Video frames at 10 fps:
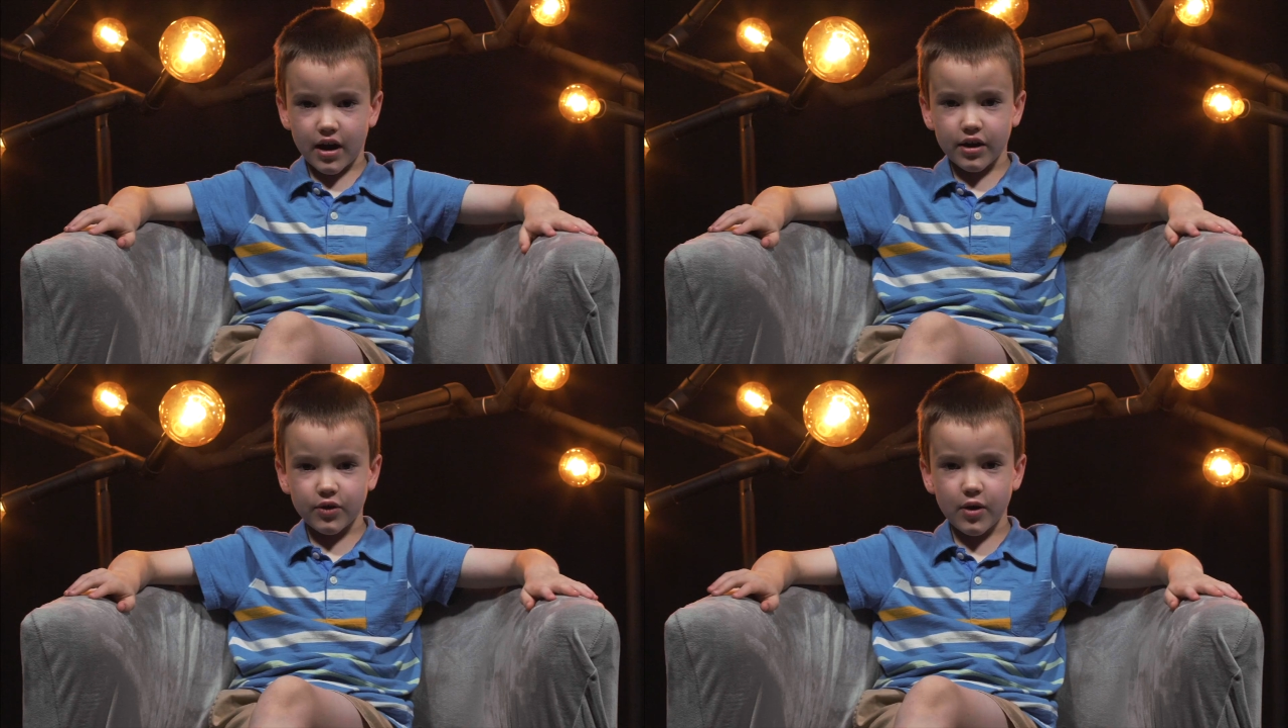
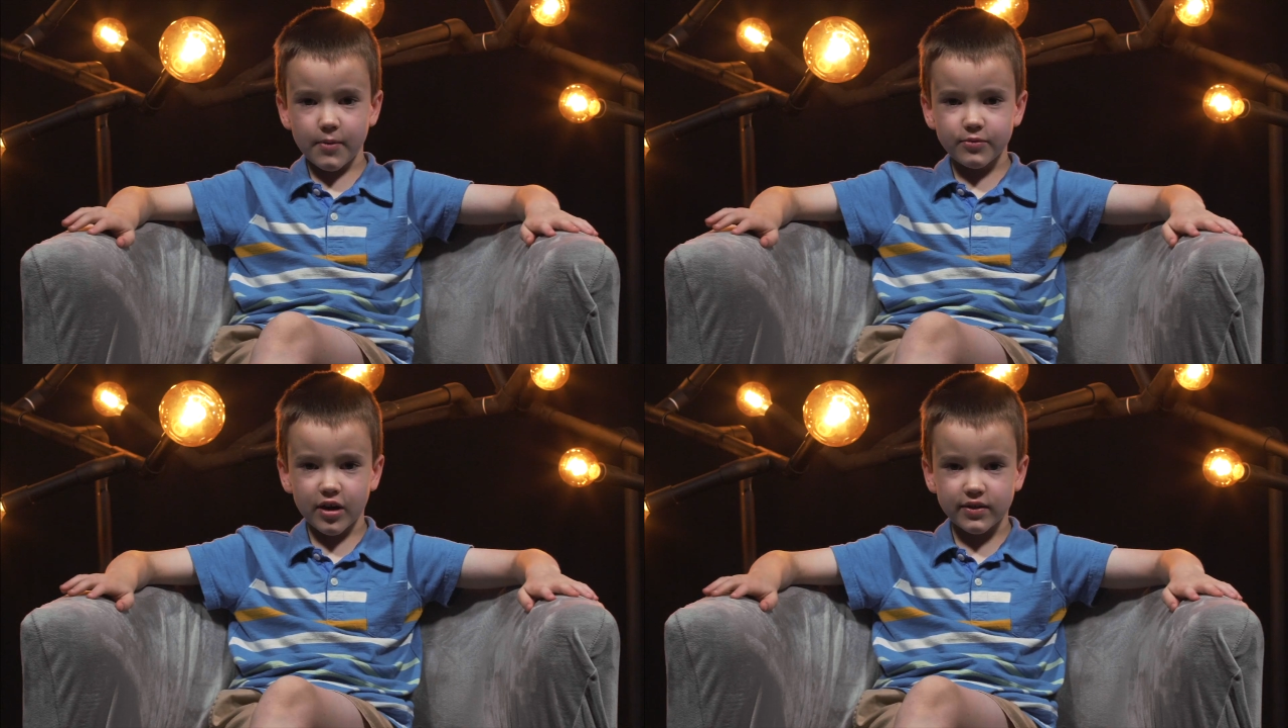I
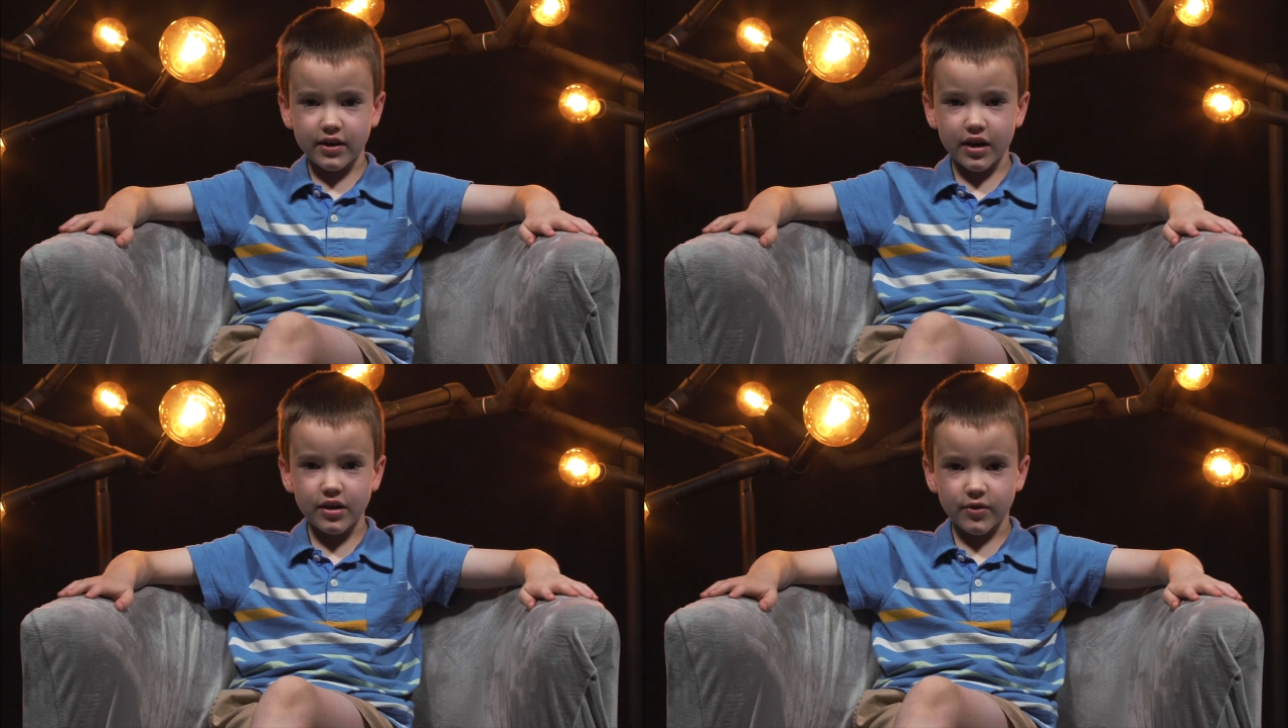grew up
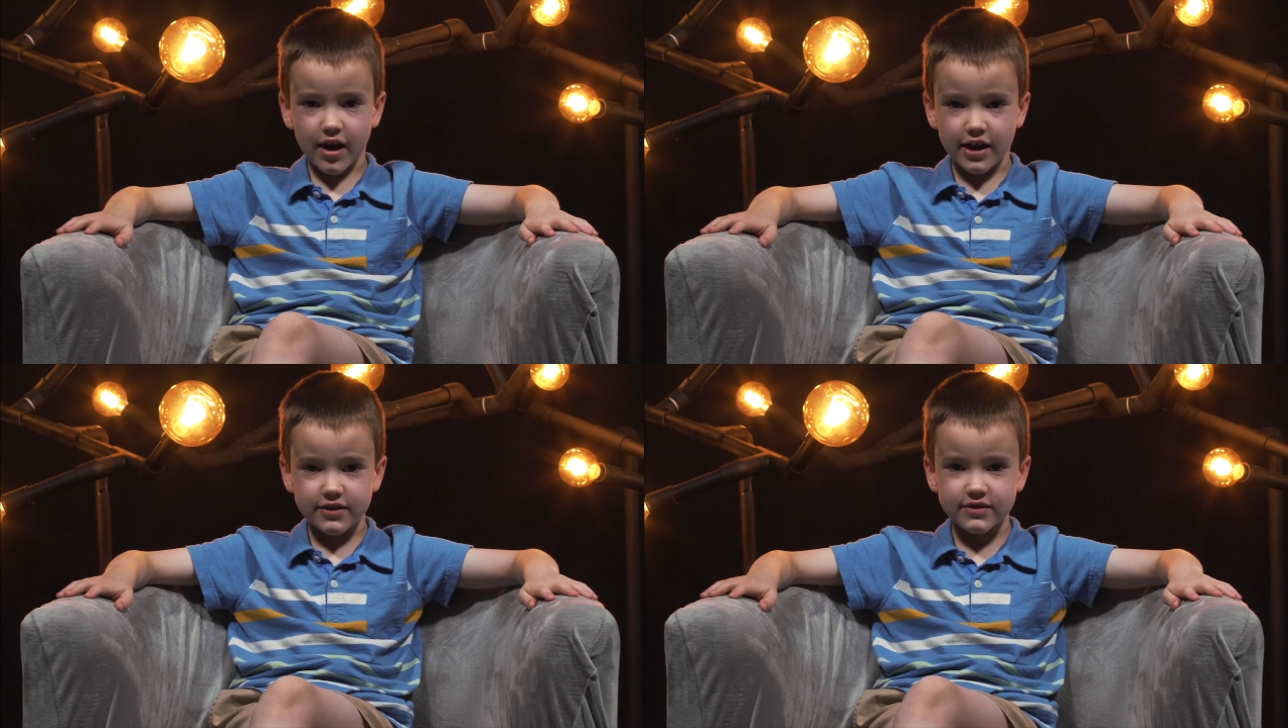trusting in
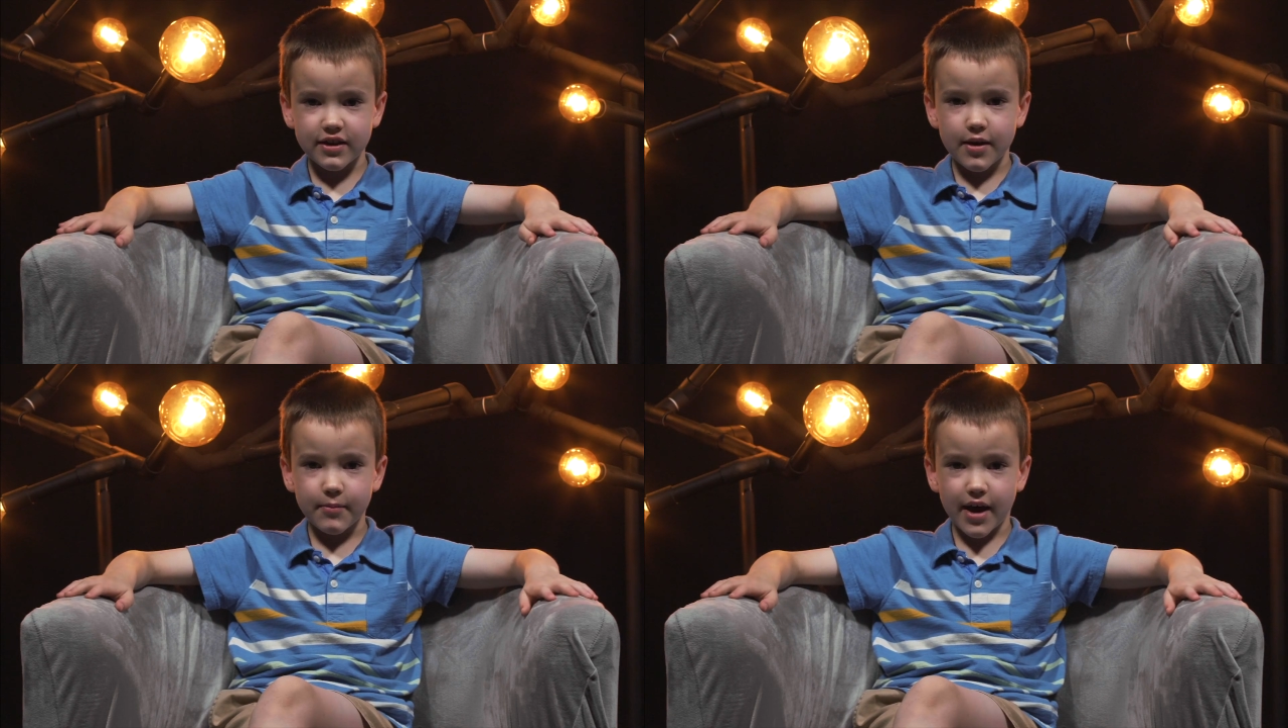
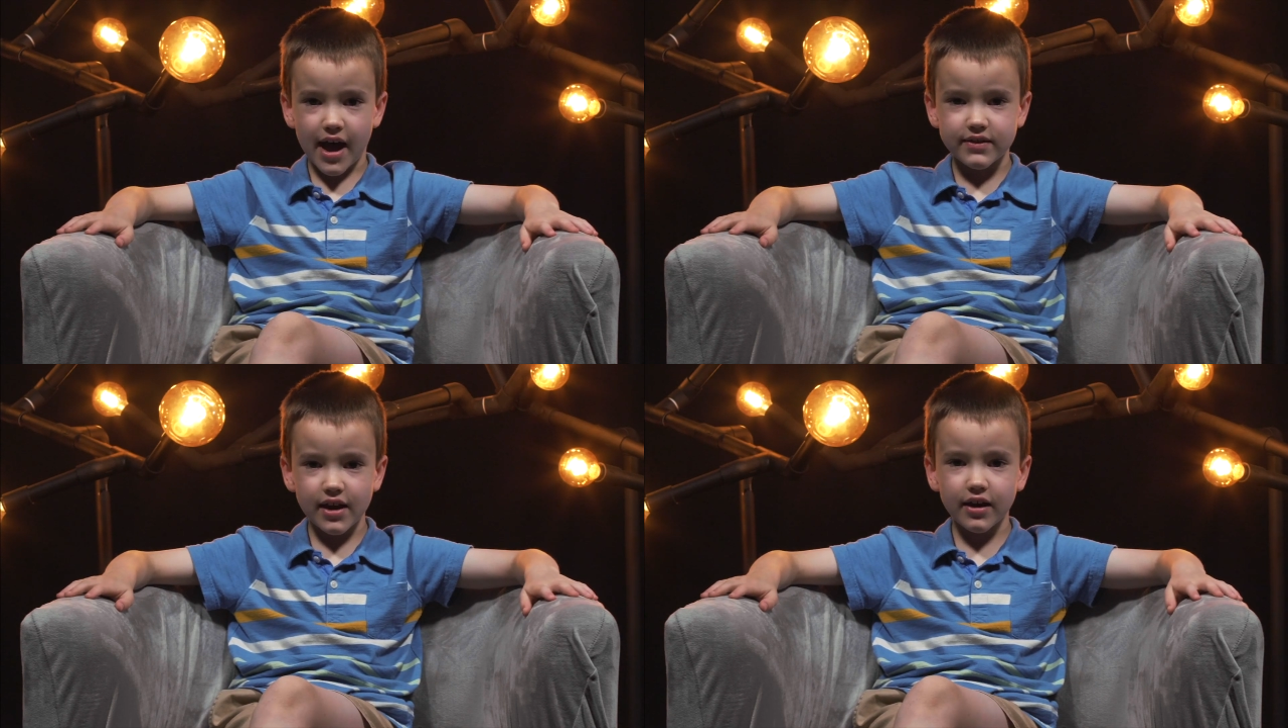Christ, but
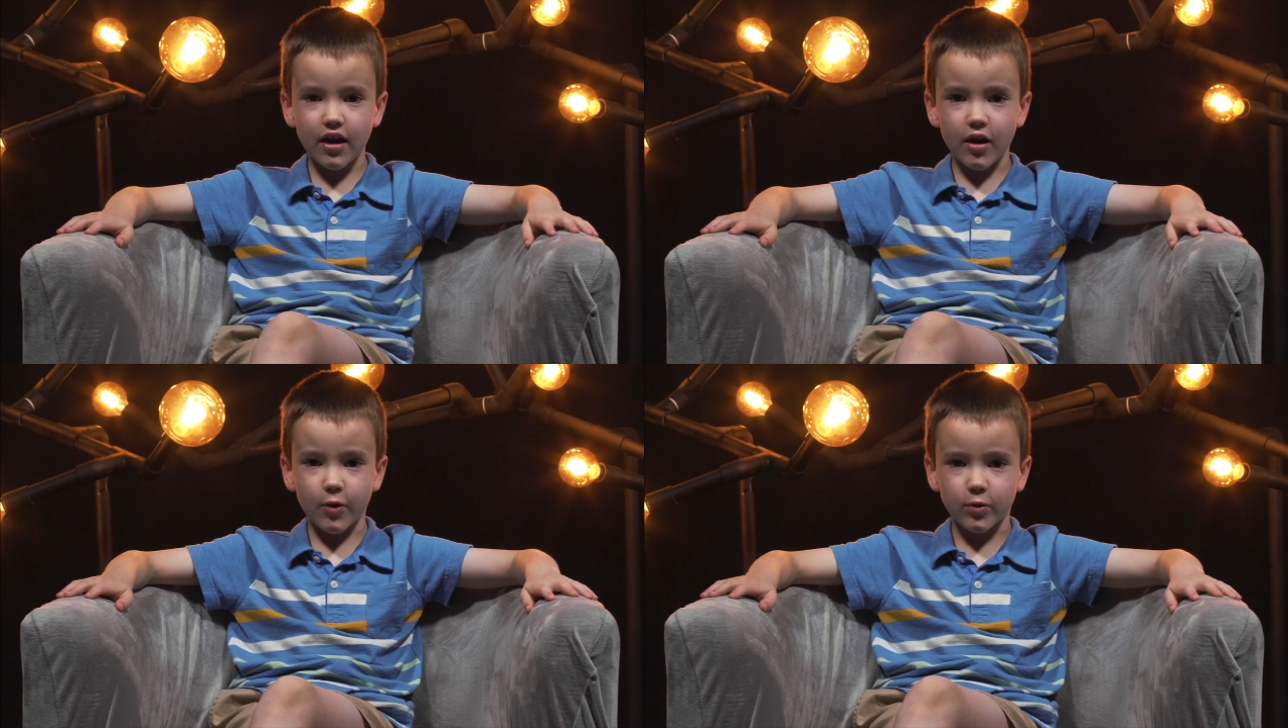as I
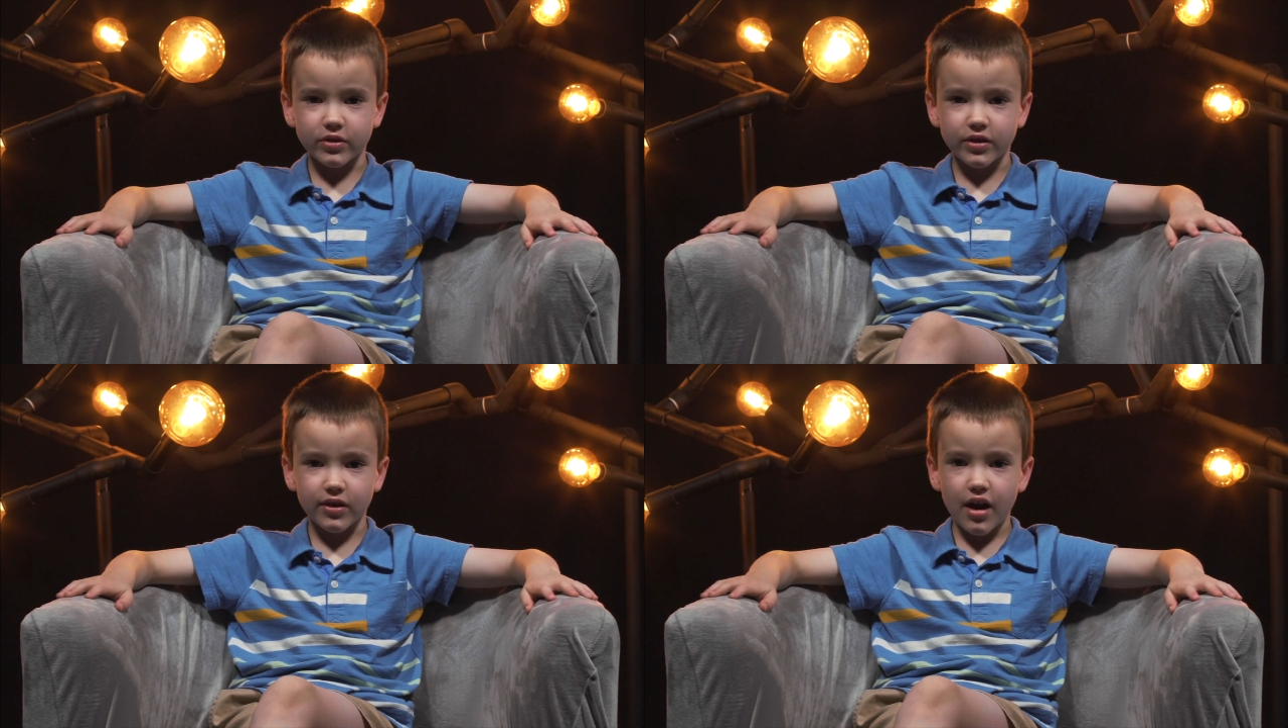got
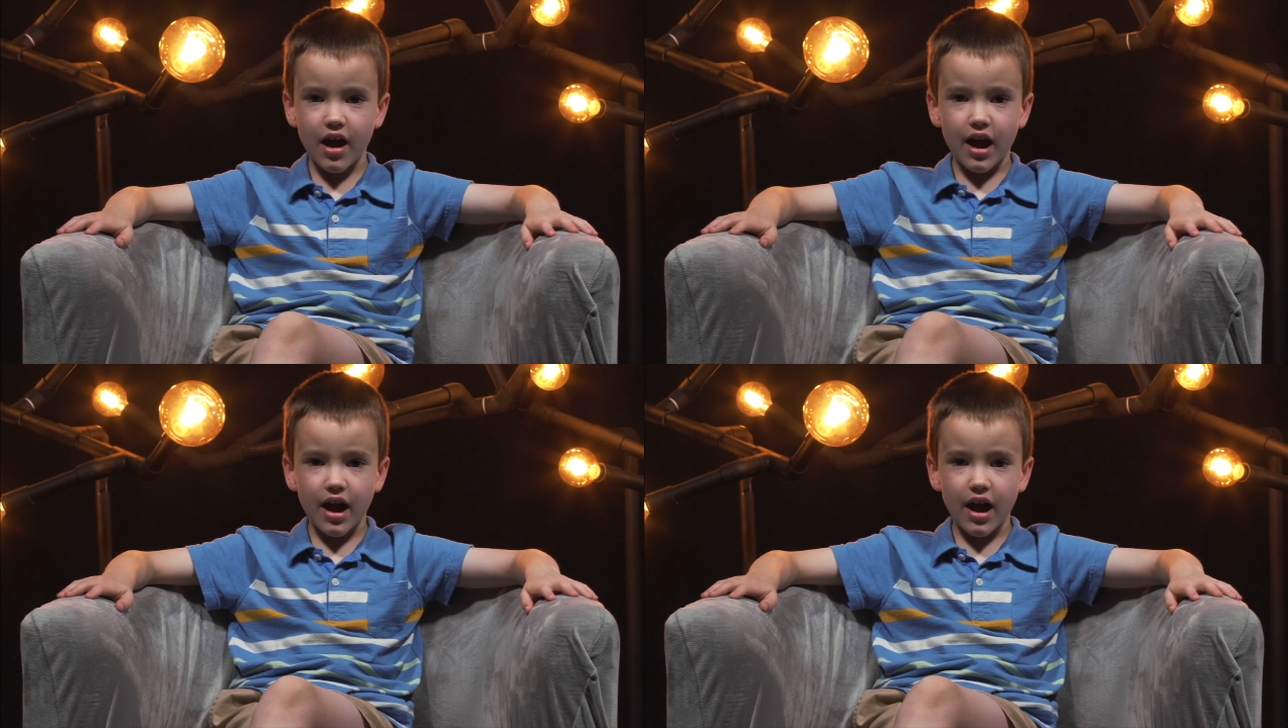older,